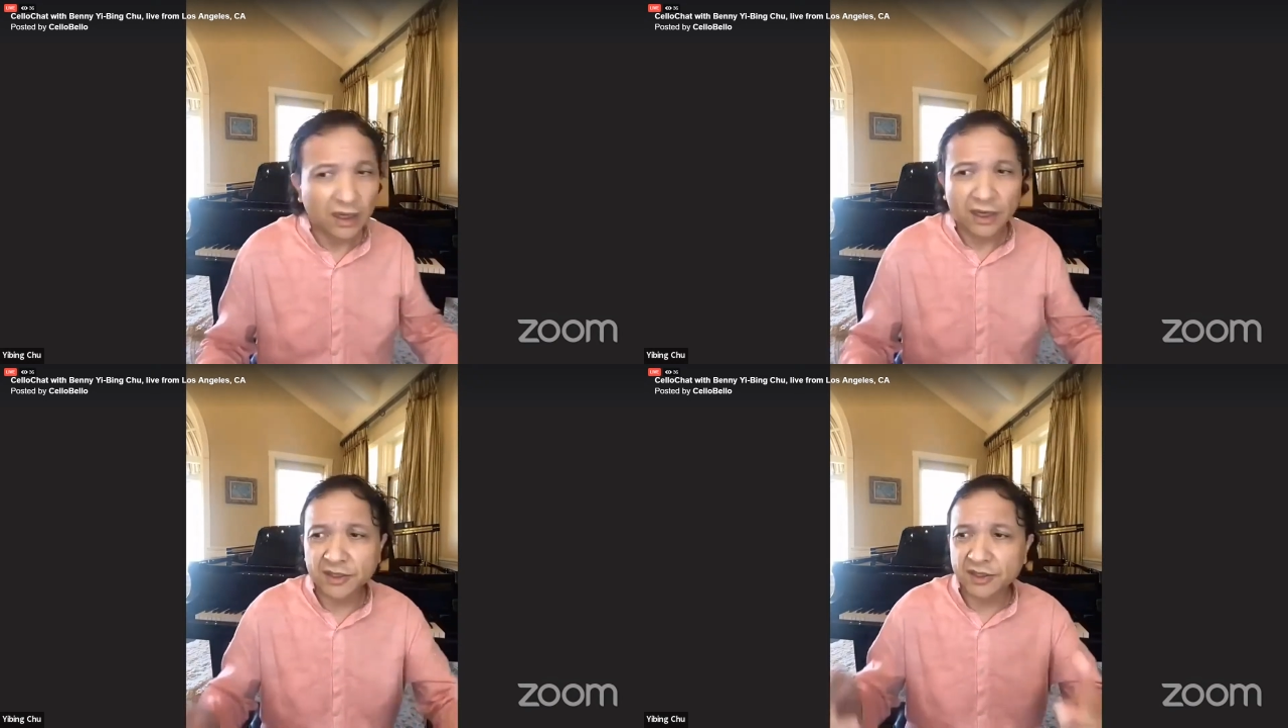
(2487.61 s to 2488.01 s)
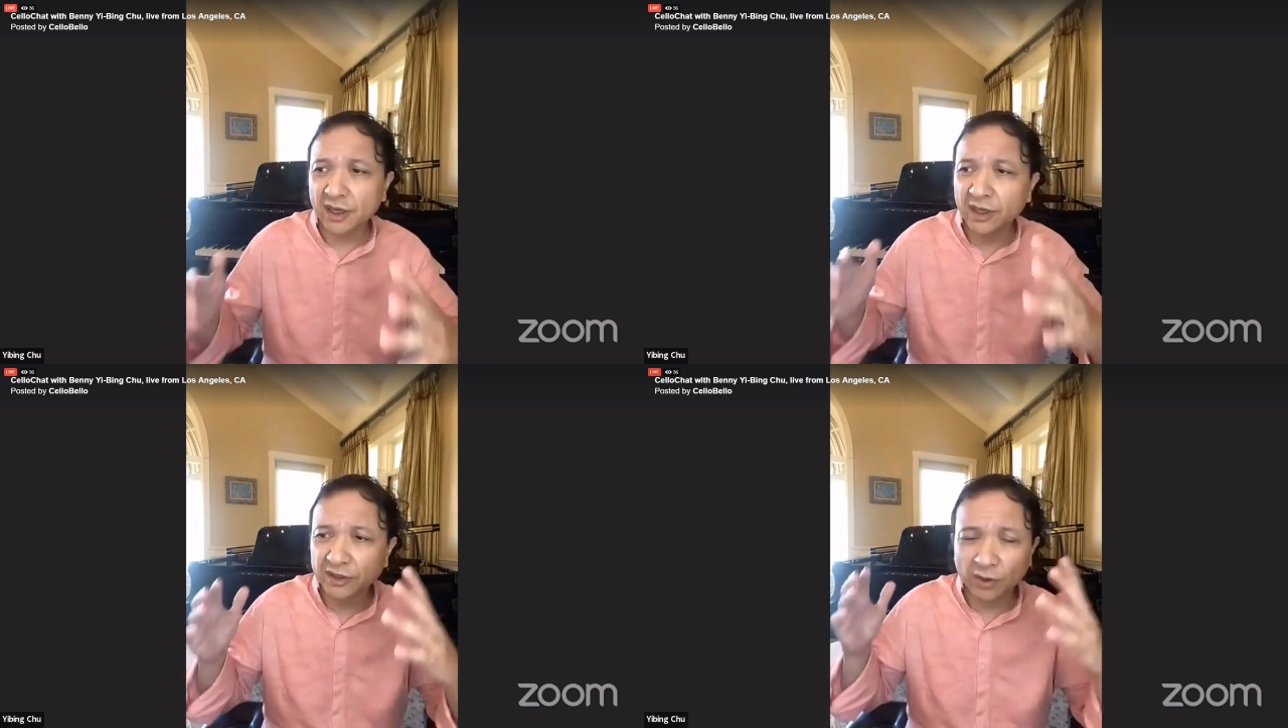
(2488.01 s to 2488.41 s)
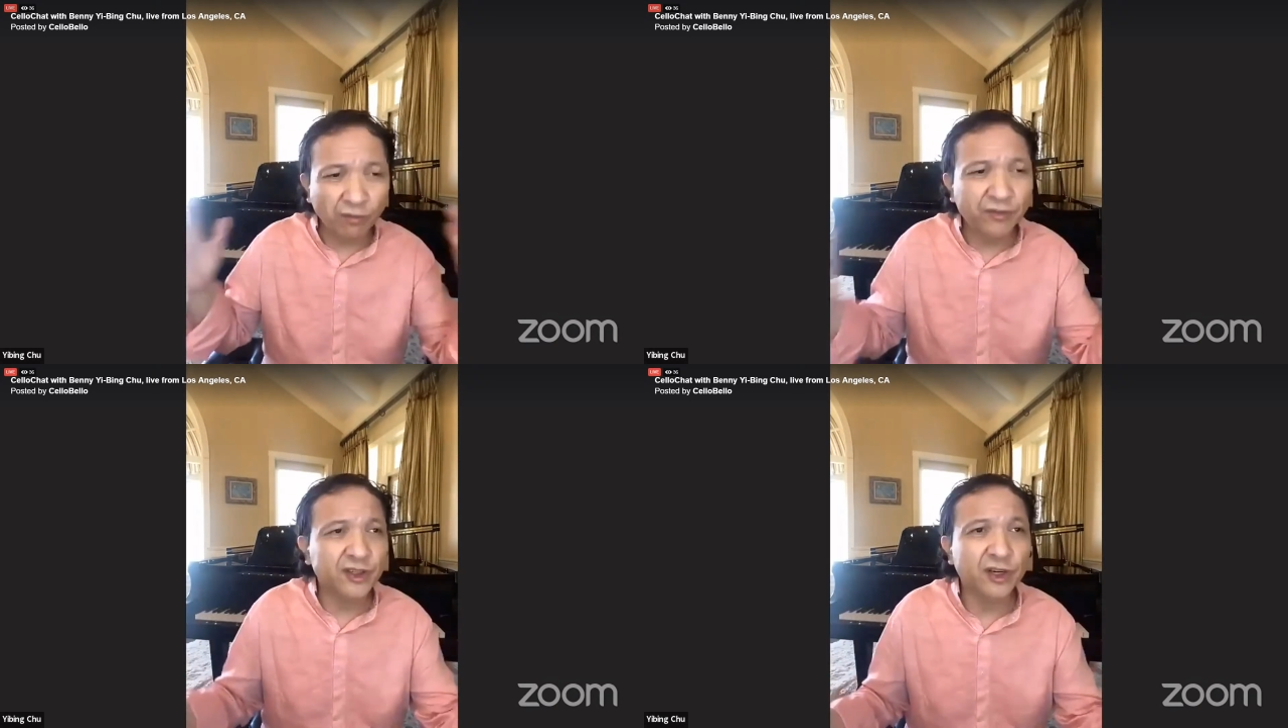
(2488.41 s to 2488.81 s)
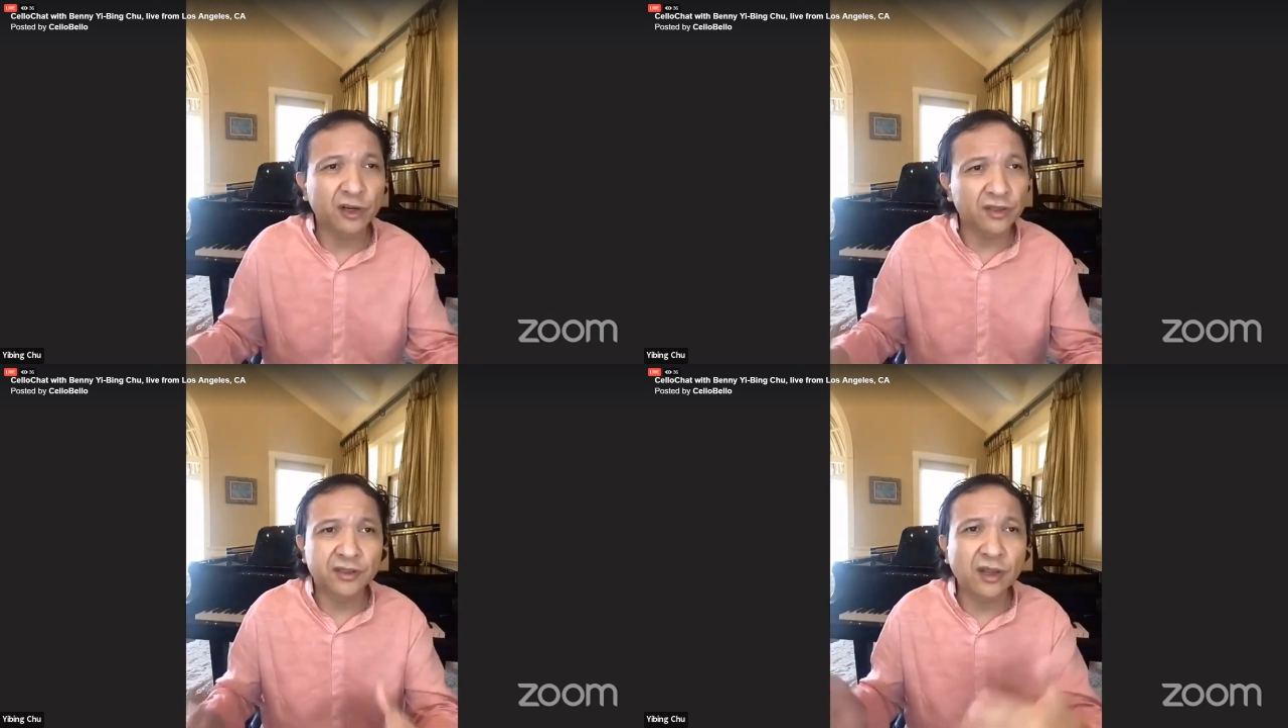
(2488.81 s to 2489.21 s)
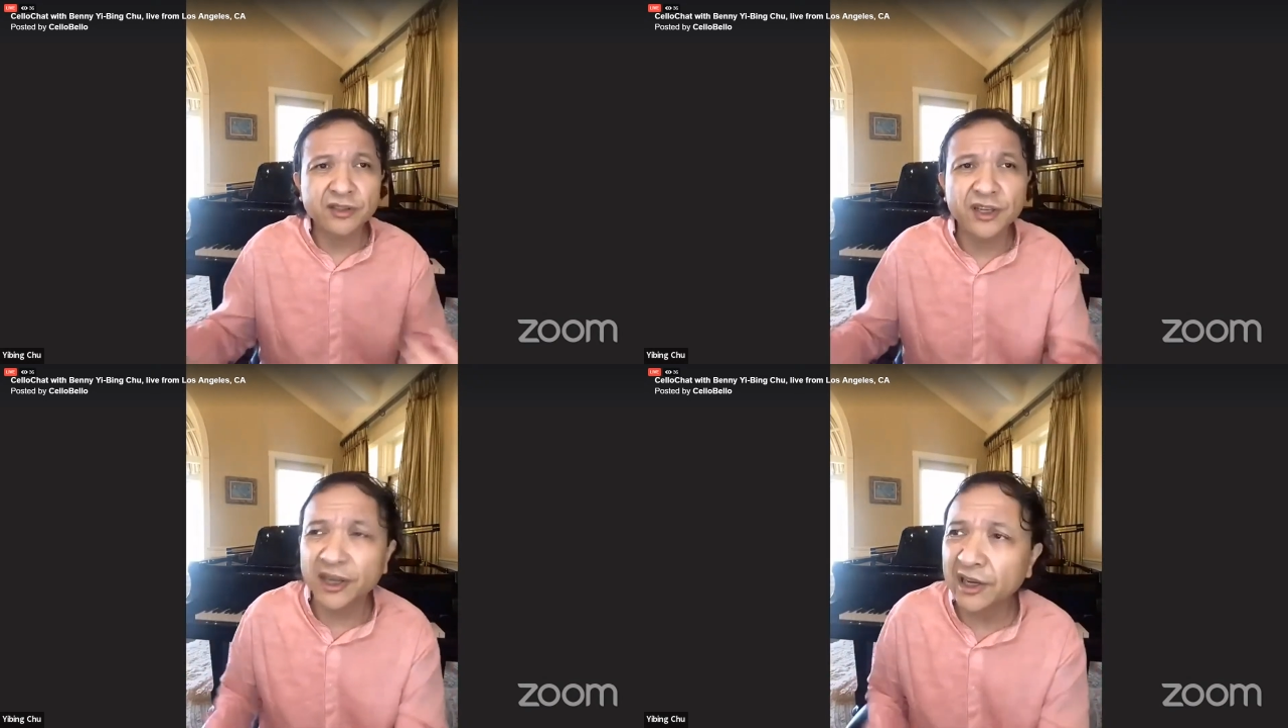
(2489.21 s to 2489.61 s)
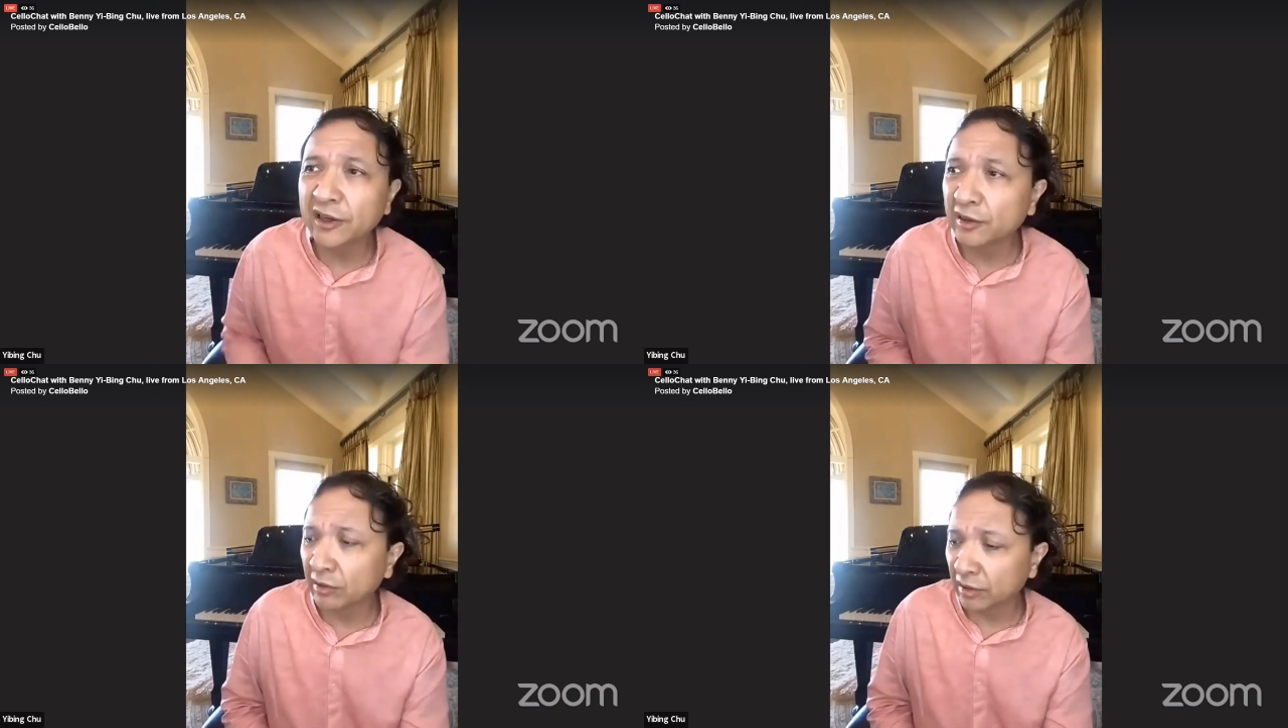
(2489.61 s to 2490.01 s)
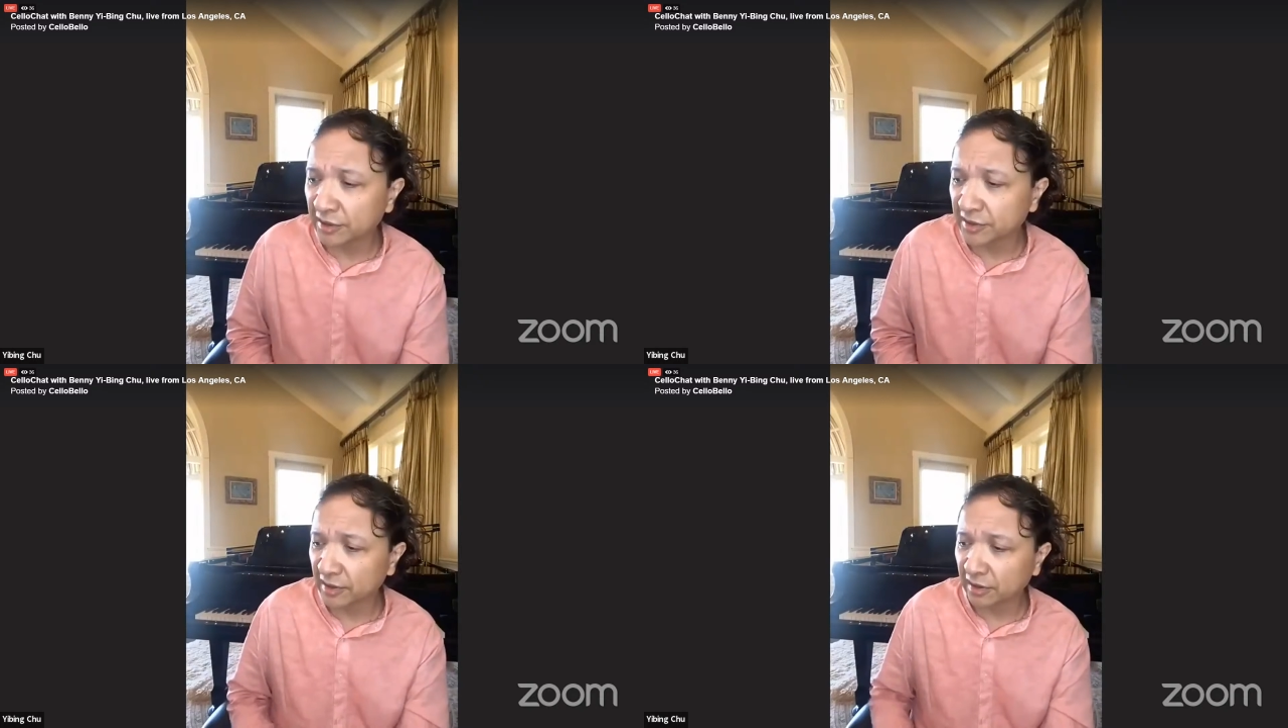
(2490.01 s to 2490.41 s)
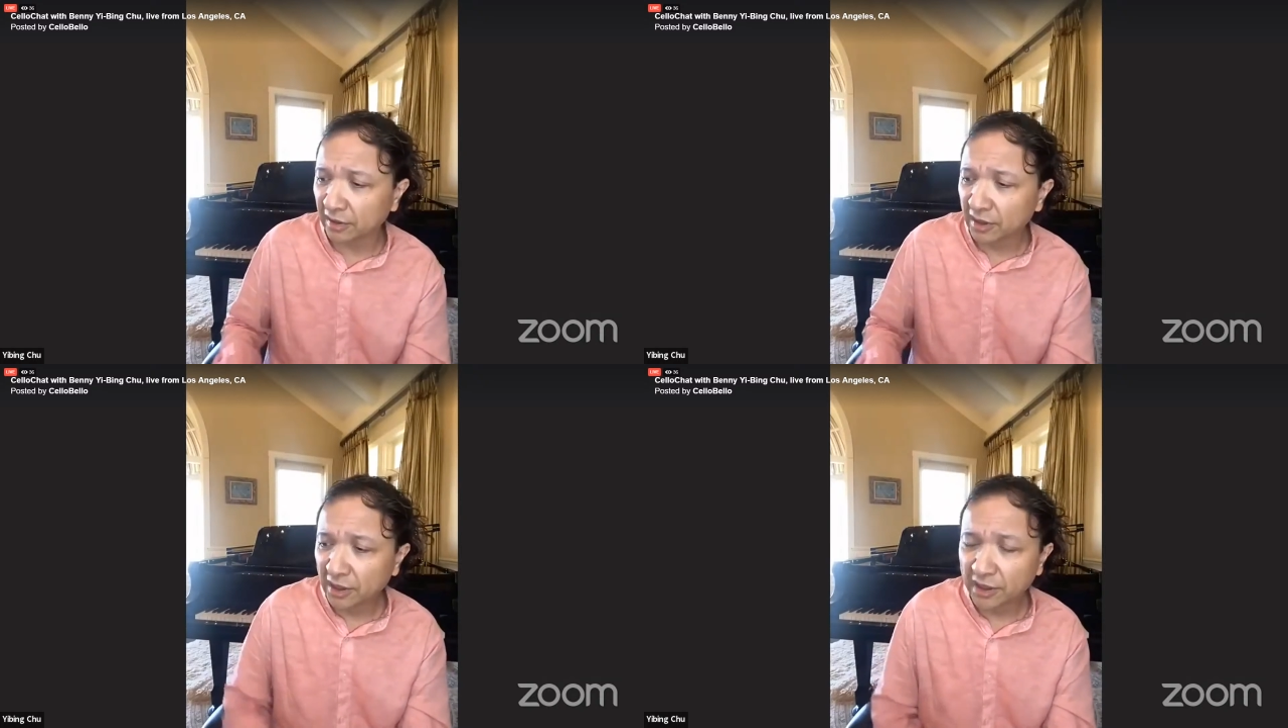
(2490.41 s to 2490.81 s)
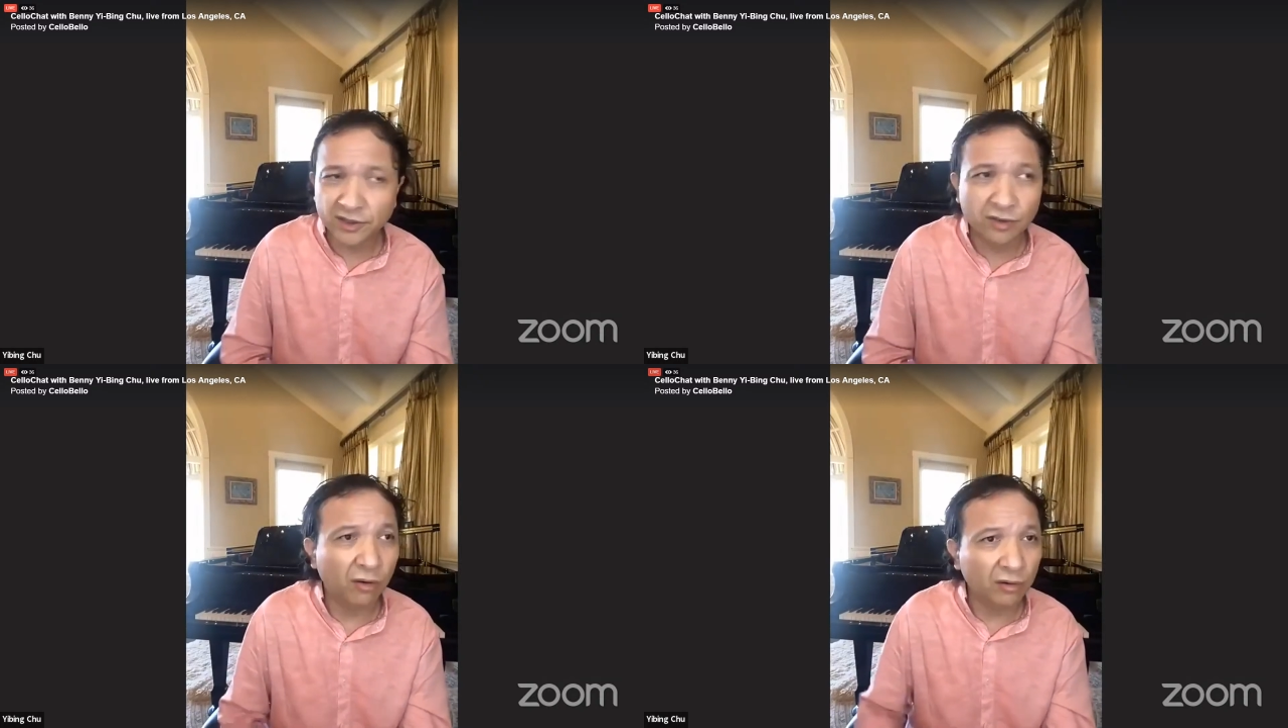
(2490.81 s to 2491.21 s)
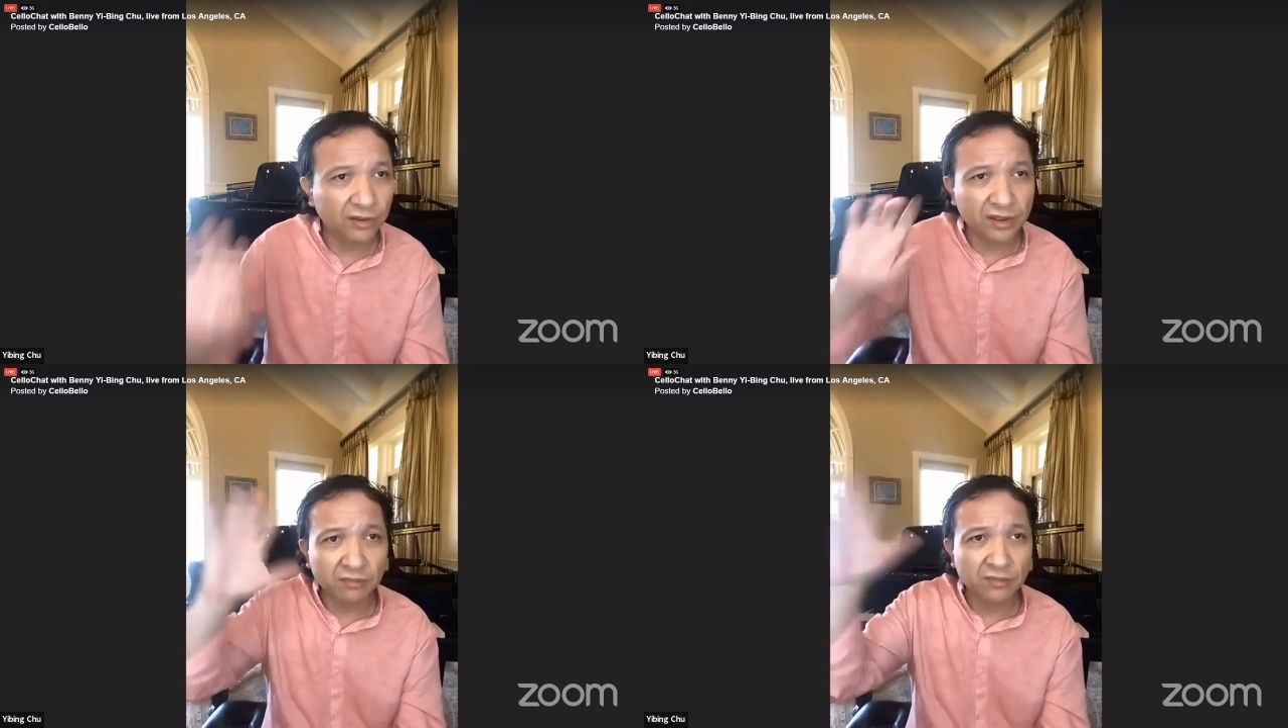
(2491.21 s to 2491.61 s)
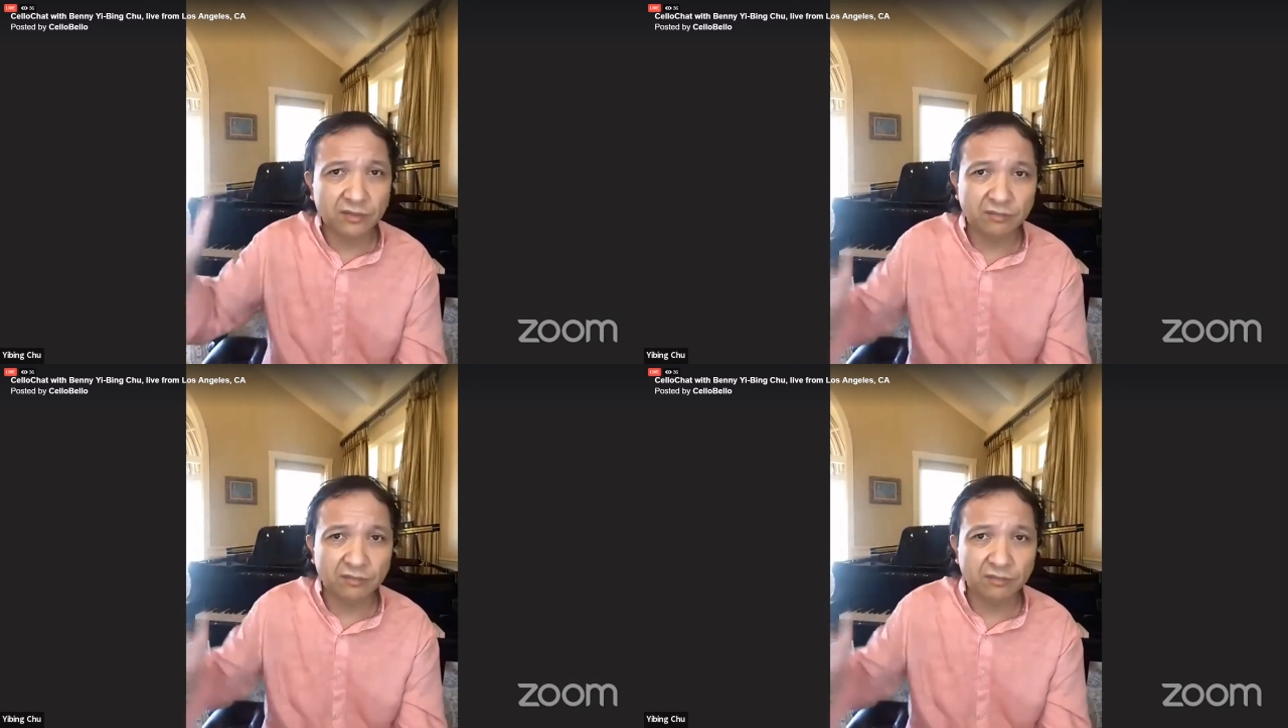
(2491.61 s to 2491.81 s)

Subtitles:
is official, it's nothing illegal, it's called some,